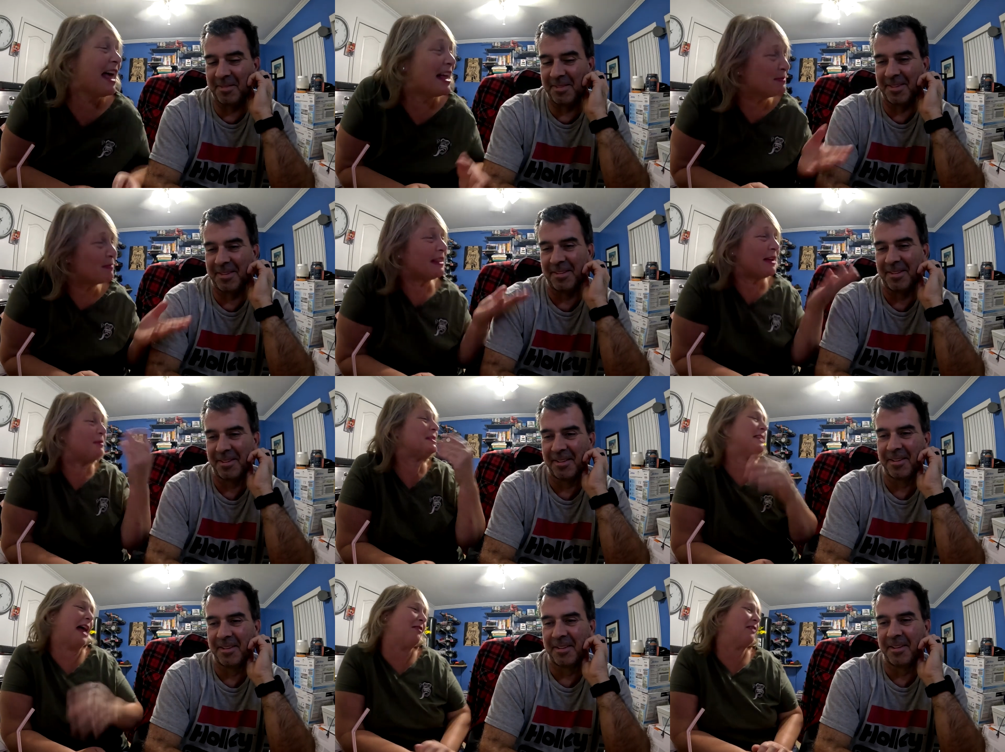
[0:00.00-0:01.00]
Speaker 1: that's what they
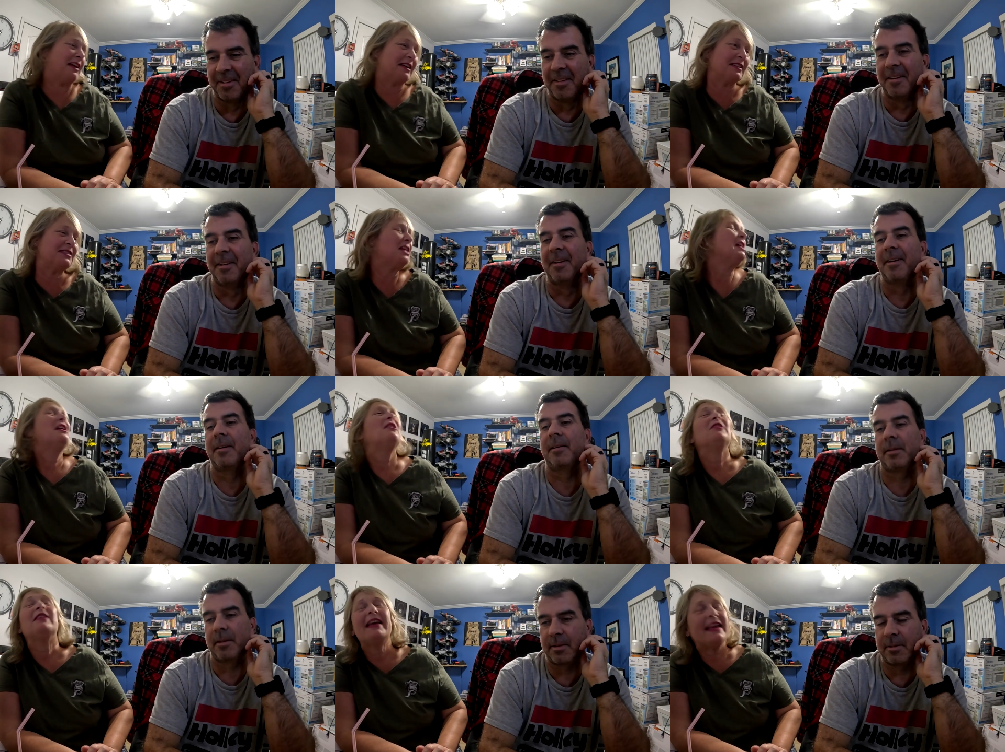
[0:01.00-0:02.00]
would sound like because
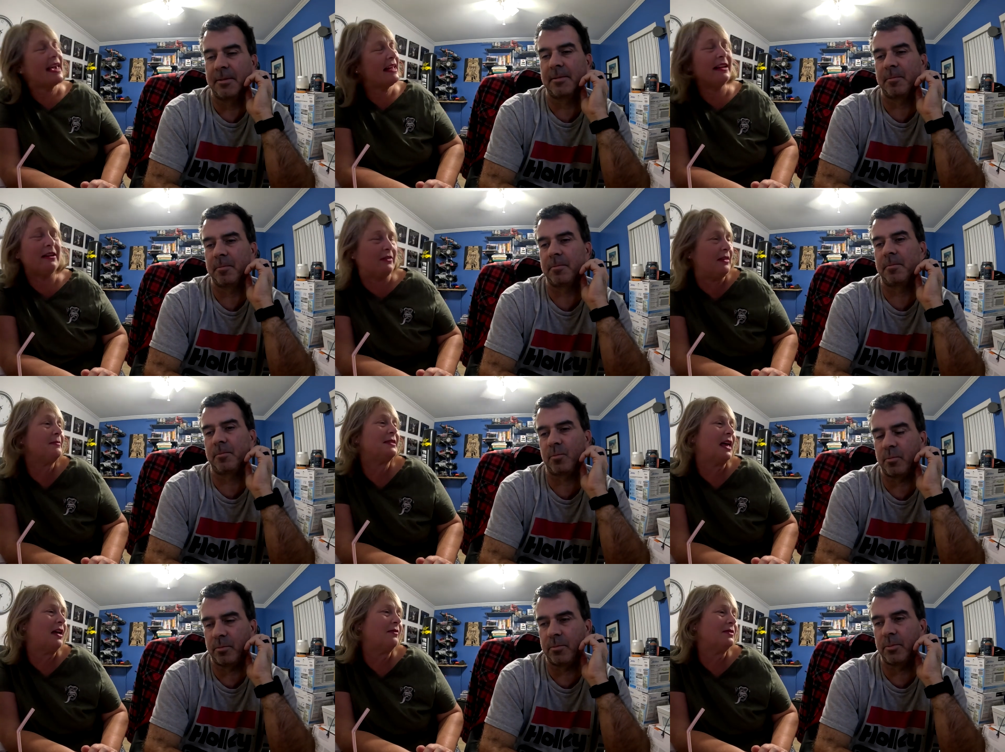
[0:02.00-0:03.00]
they can't hear
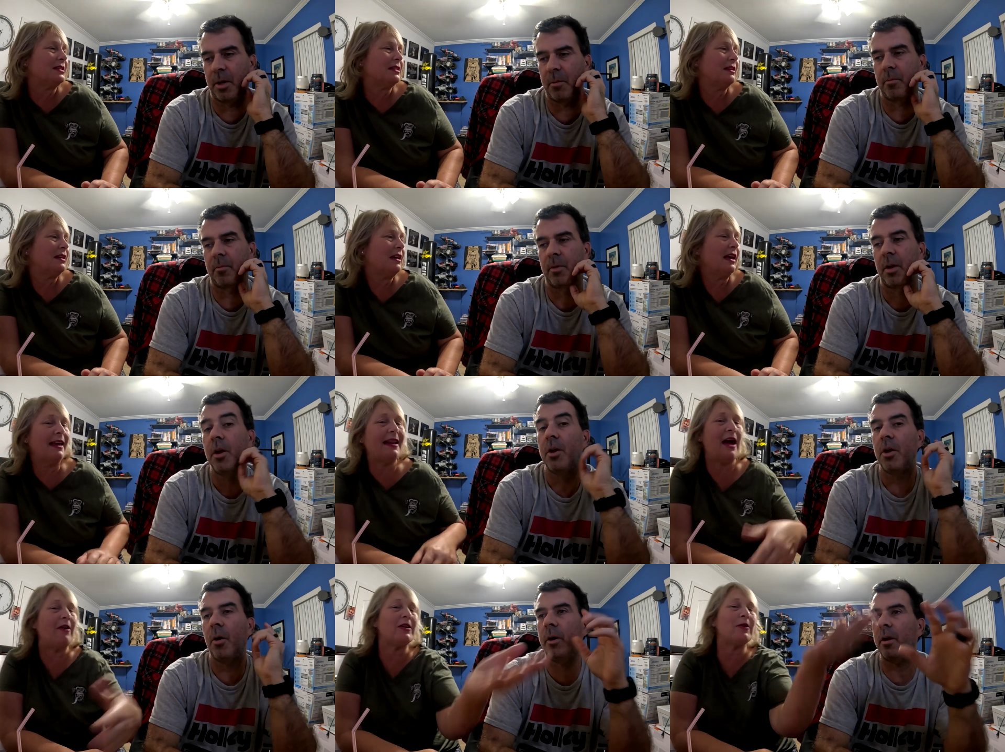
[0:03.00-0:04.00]
themselves. Yep.
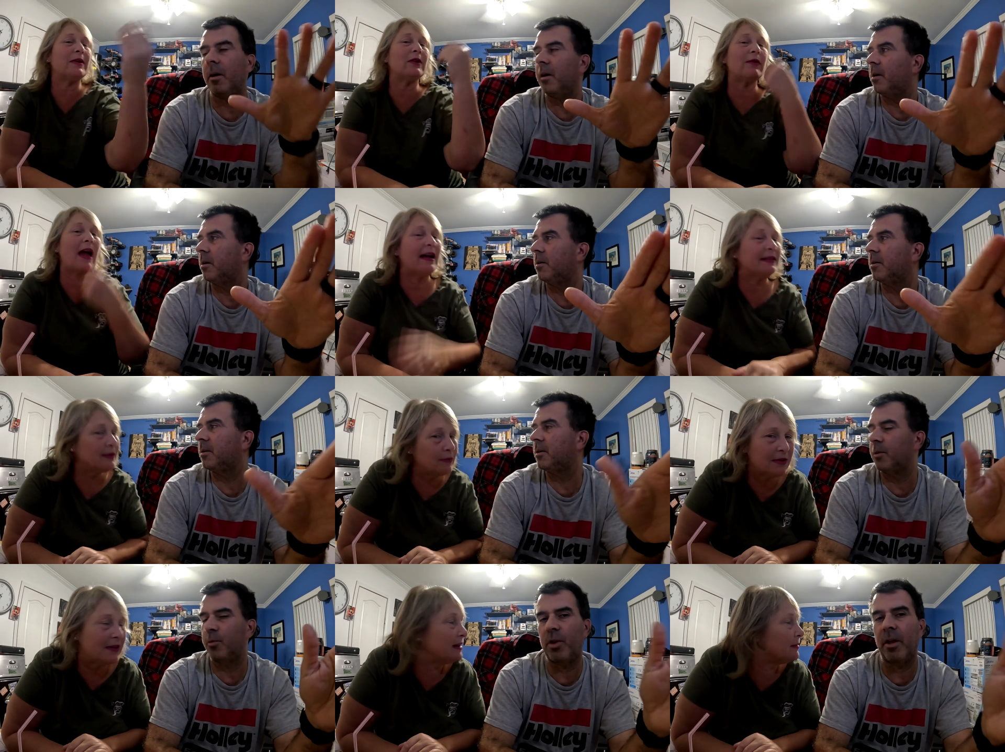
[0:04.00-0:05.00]
And how you know, are you interacting
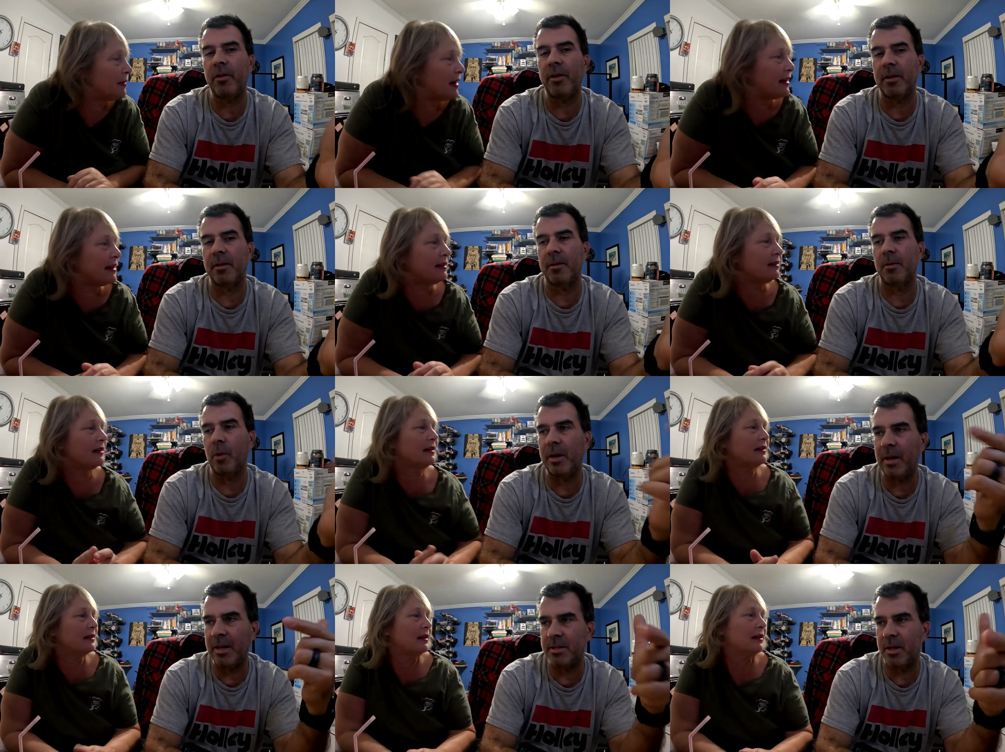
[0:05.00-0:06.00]
with anybody? Thing,
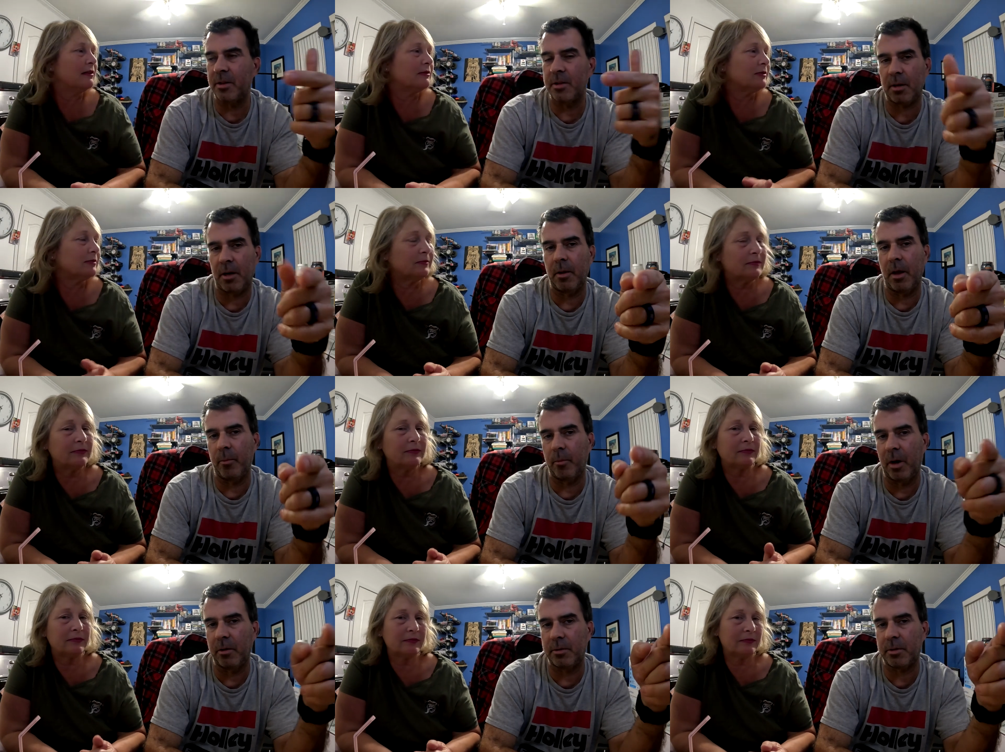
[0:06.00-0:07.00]
Speaker 2: I, I, said this. I, am
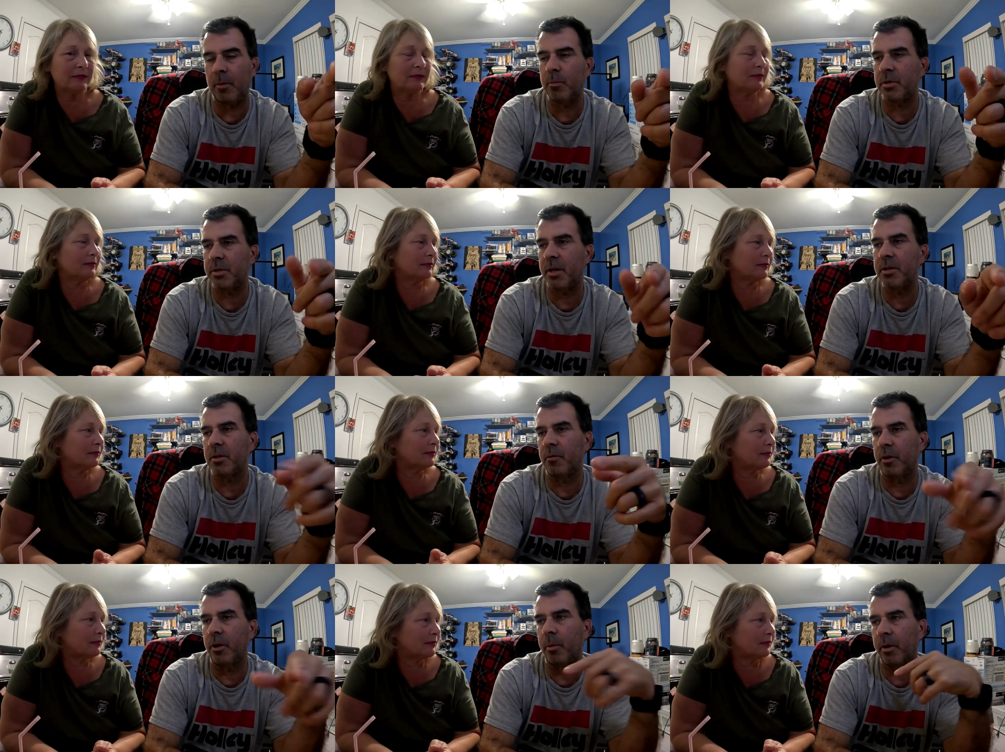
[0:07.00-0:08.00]
going to say this in the
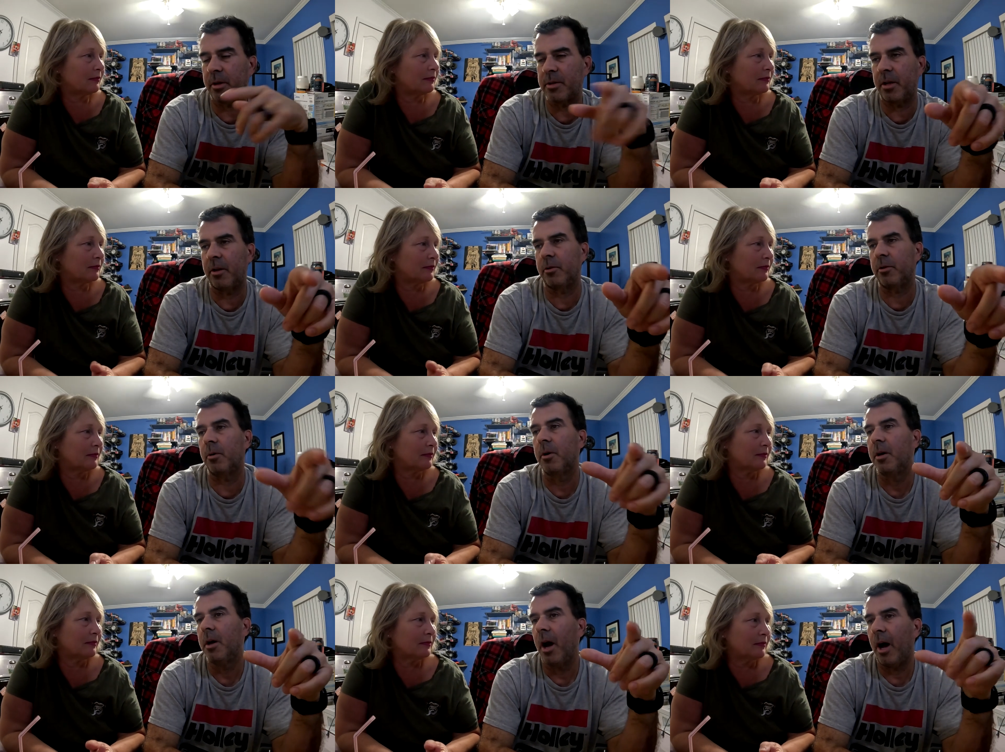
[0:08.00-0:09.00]
video, but I can say it here too.
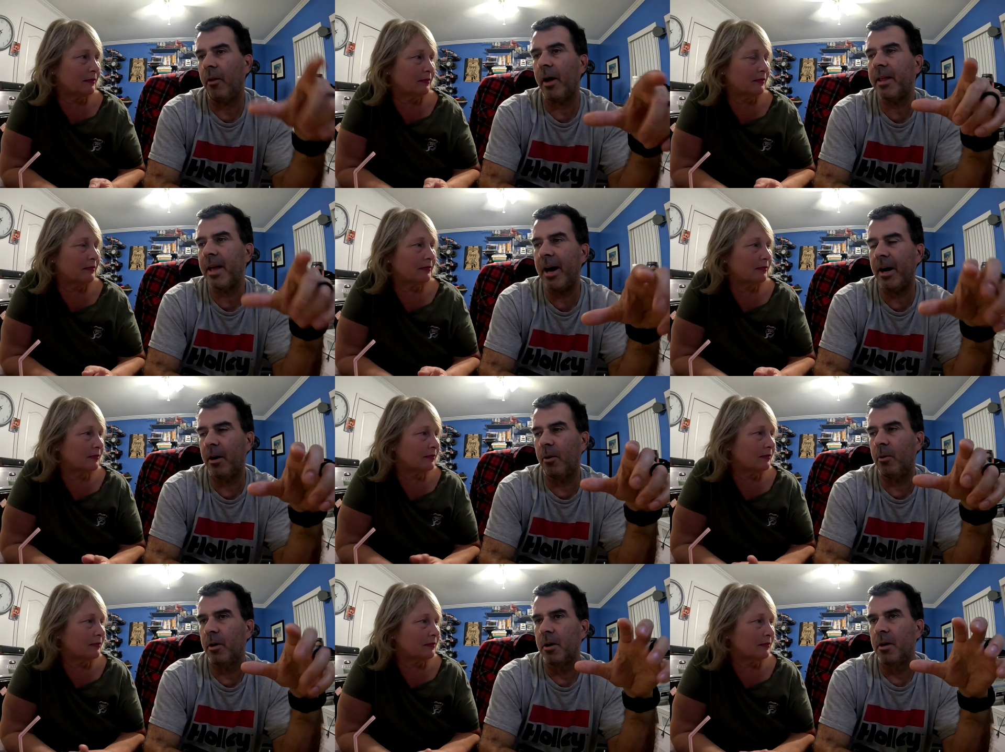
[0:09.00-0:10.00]
I liked
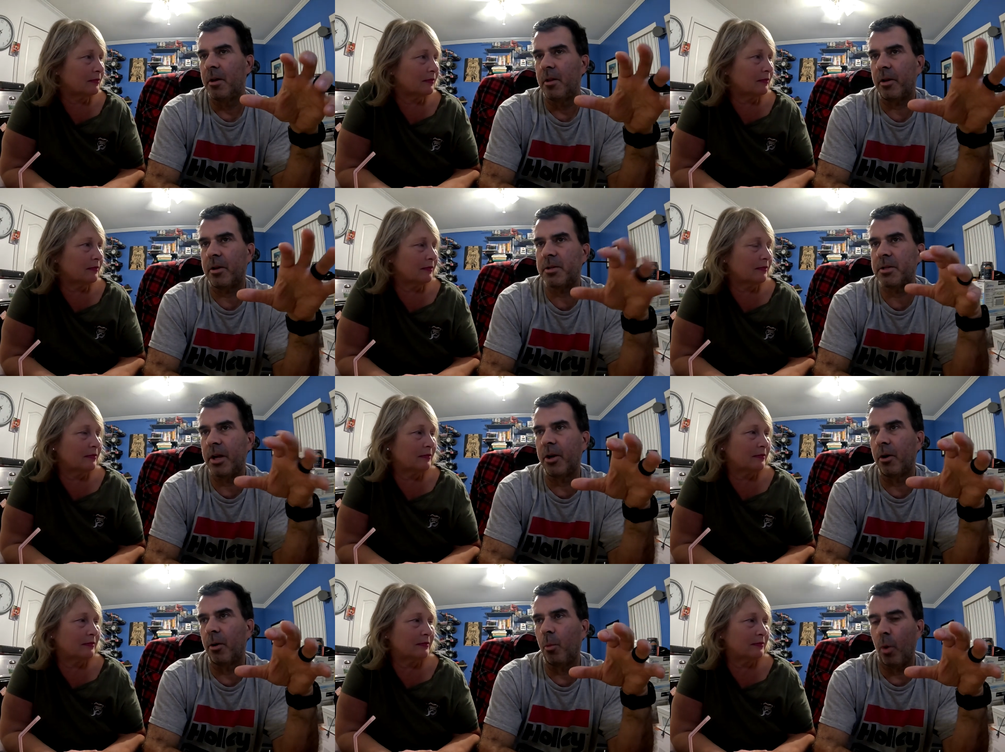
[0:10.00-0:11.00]
how the
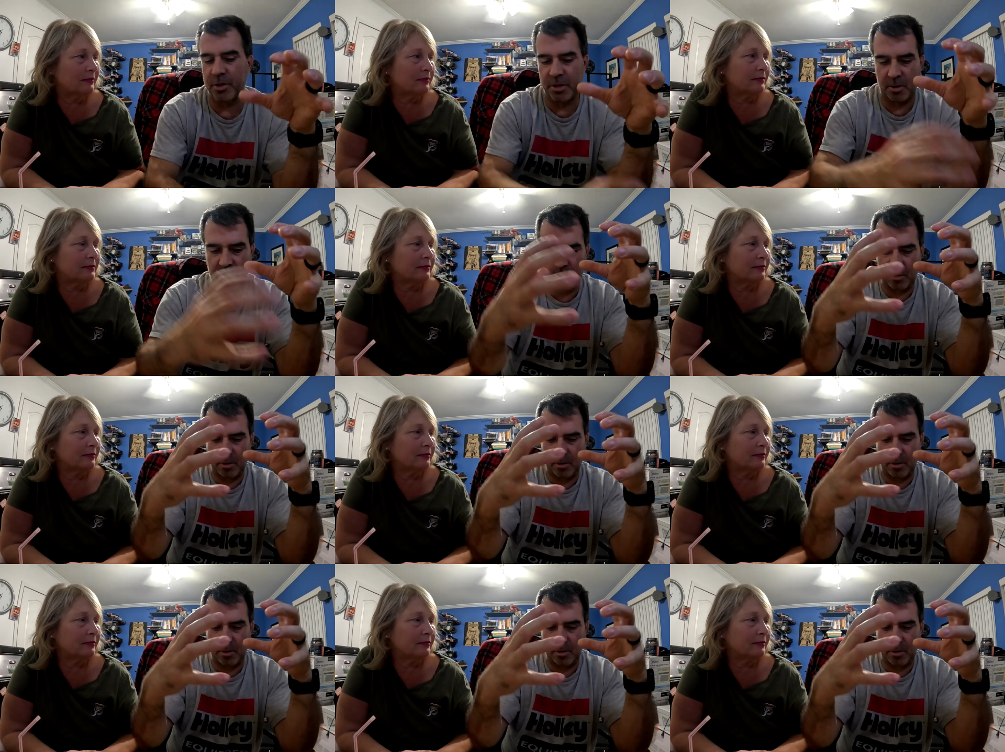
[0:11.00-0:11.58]
casino wasn't